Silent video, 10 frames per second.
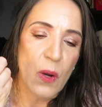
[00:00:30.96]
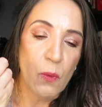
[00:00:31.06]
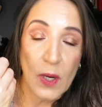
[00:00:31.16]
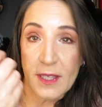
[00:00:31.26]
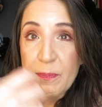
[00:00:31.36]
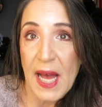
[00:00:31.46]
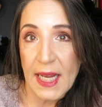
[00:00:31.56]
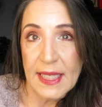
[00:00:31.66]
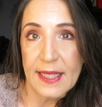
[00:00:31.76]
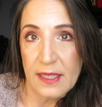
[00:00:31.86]
with a
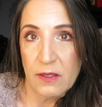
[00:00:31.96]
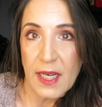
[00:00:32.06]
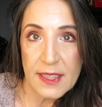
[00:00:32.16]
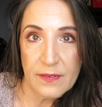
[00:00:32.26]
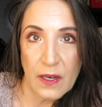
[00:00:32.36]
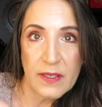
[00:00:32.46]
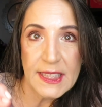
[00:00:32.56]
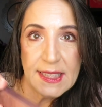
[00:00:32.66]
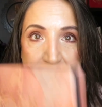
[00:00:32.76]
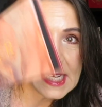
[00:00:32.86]
palette that you guys have
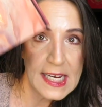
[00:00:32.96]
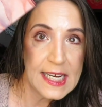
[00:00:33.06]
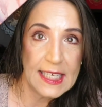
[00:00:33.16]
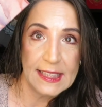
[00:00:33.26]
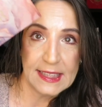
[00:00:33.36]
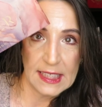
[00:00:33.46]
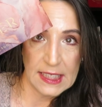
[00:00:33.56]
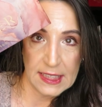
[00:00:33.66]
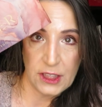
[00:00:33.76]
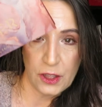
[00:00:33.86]
already seen. It's the
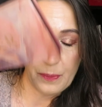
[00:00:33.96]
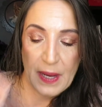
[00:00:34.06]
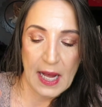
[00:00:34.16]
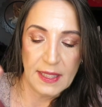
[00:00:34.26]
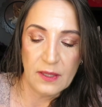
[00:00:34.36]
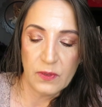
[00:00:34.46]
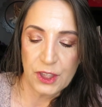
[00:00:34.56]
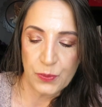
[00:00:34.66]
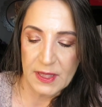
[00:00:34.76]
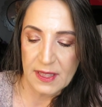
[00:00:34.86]
Luster palette,
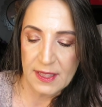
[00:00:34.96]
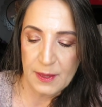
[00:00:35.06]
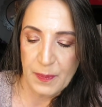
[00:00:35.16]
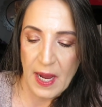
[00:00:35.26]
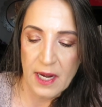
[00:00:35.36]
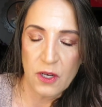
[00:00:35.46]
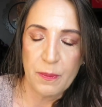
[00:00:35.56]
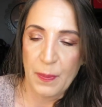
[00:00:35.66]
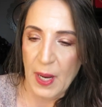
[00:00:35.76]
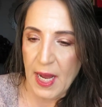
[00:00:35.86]
which was
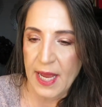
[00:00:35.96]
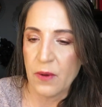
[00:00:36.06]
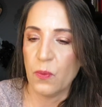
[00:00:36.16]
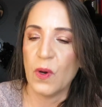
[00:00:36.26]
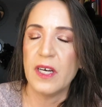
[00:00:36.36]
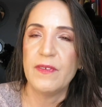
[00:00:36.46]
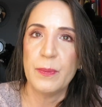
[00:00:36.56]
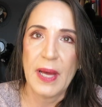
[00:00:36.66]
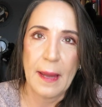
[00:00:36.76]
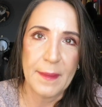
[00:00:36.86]
inspired by one of
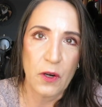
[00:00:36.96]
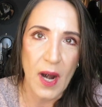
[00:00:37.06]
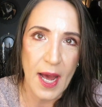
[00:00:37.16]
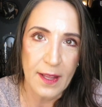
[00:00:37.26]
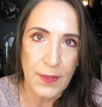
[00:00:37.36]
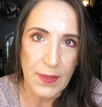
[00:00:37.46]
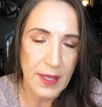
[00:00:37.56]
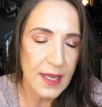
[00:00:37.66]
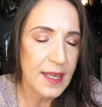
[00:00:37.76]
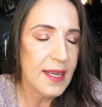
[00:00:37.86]
the Pat McGrath
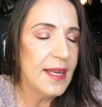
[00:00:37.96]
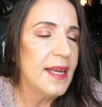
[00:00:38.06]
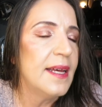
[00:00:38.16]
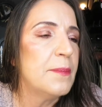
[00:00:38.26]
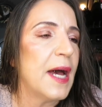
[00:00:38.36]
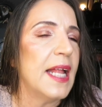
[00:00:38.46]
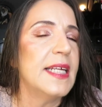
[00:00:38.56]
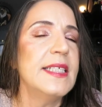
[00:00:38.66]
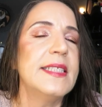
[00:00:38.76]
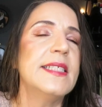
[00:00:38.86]

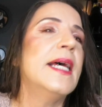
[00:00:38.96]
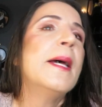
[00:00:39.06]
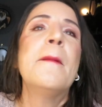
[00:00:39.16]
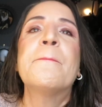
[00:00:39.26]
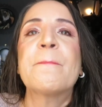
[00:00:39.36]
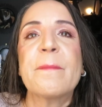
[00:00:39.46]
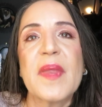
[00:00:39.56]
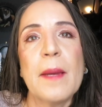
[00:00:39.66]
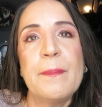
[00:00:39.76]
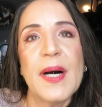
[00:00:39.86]
palettes.
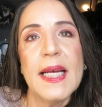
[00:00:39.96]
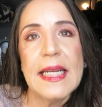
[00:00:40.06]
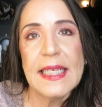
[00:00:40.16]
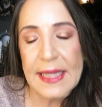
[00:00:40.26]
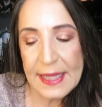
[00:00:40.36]
But